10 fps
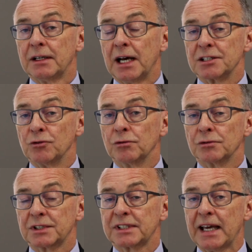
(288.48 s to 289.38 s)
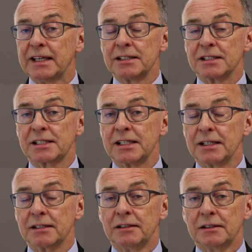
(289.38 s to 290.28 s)
As Lord Keynes
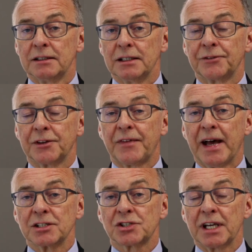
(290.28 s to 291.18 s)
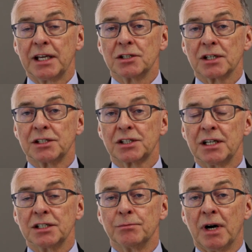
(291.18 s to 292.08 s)
said, if the facts change, I
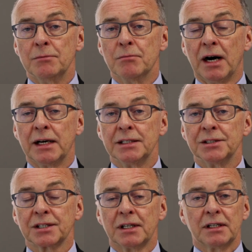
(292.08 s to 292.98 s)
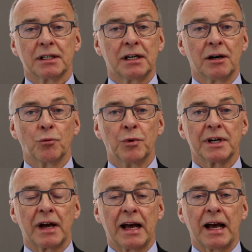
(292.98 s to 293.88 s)
change my mind.
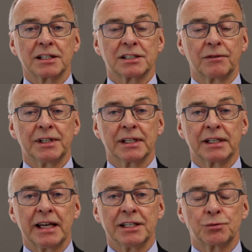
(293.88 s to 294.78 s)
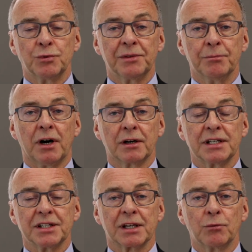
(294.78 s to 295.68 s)
We're actively engaged with
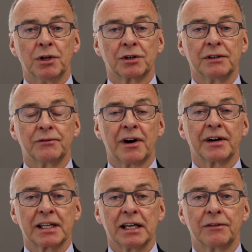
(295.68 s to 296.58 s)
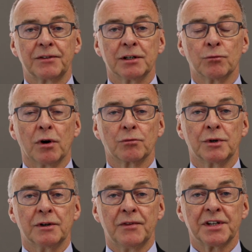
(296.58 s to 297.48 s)
markets and we're looking very carefully at what
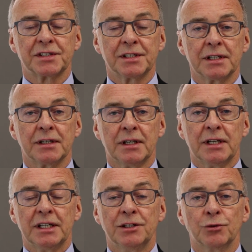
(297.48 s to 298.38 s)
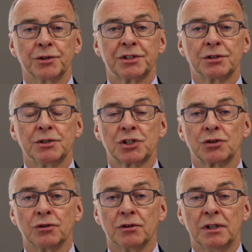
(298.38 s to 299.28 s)
we're invested in order to
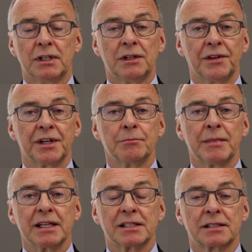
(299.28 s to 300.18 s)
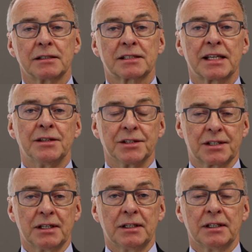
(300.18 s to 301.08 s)
ensure that it makes
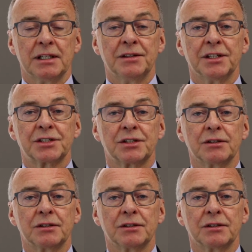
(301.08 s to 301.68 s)
sense in this